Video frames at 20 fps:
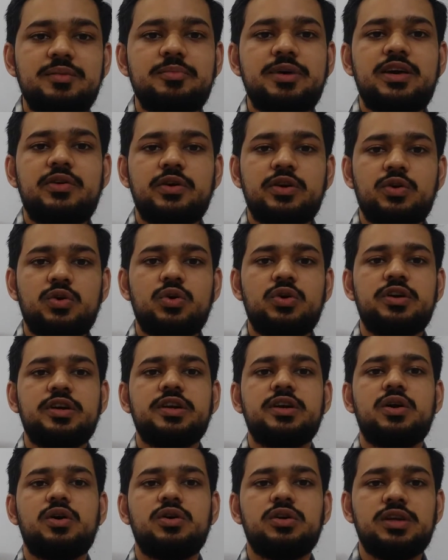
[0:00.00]
by
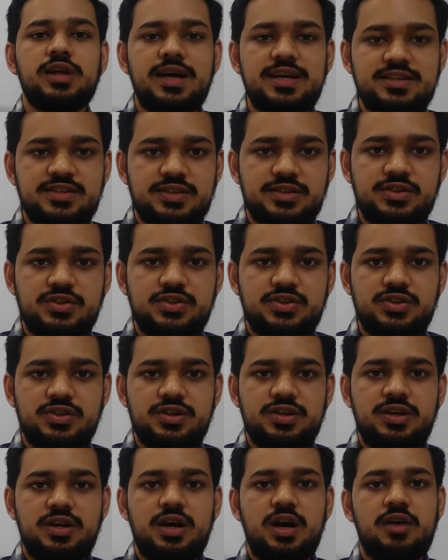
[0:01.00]
recording all assets.
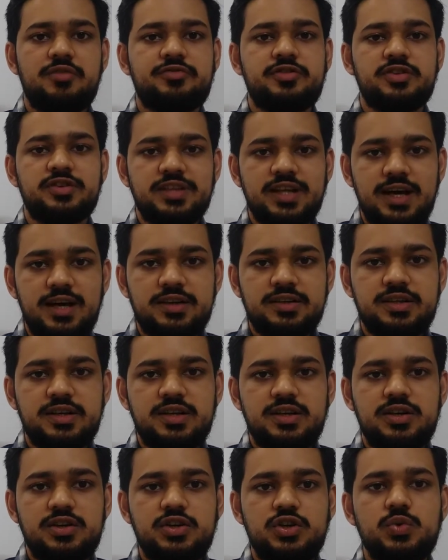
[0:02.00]
After that,
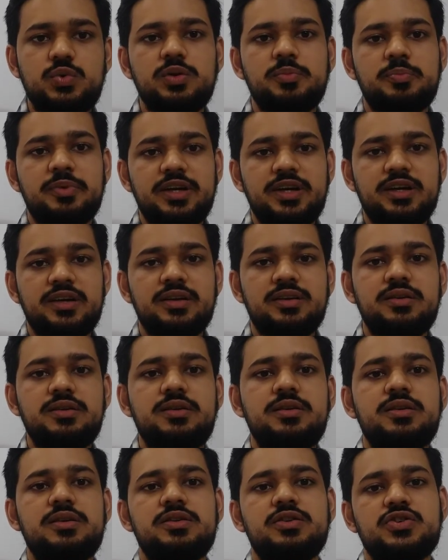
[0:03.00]
you will begin
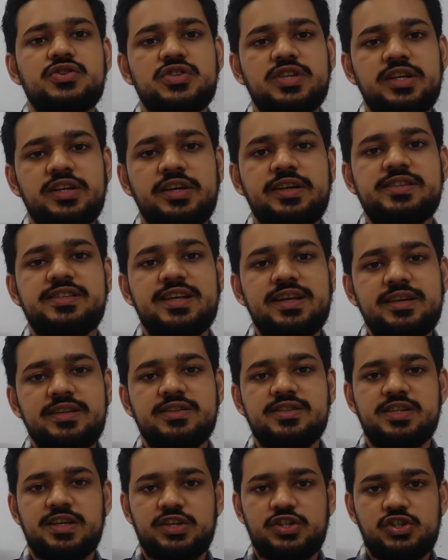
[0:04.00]
the second
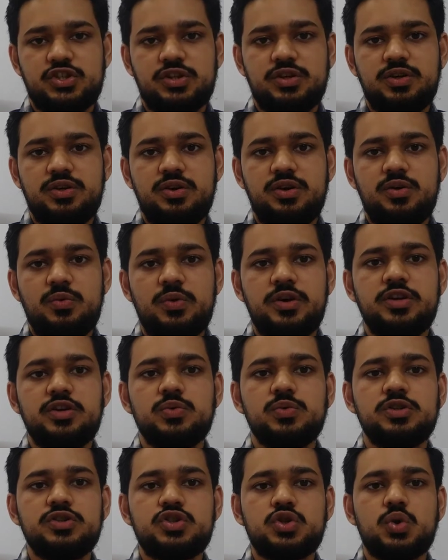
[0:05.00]
section, where you
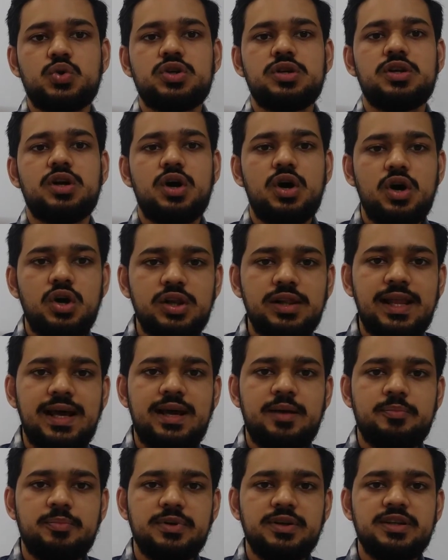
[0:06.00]
will total all
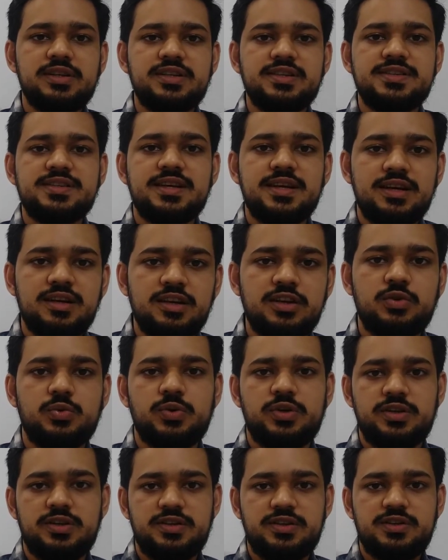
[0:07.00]
liabilities and
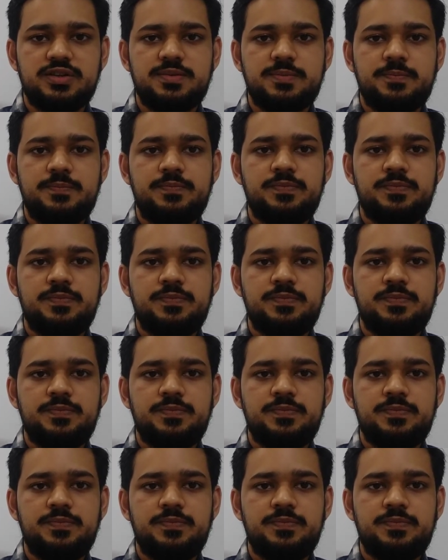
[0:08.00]
equities.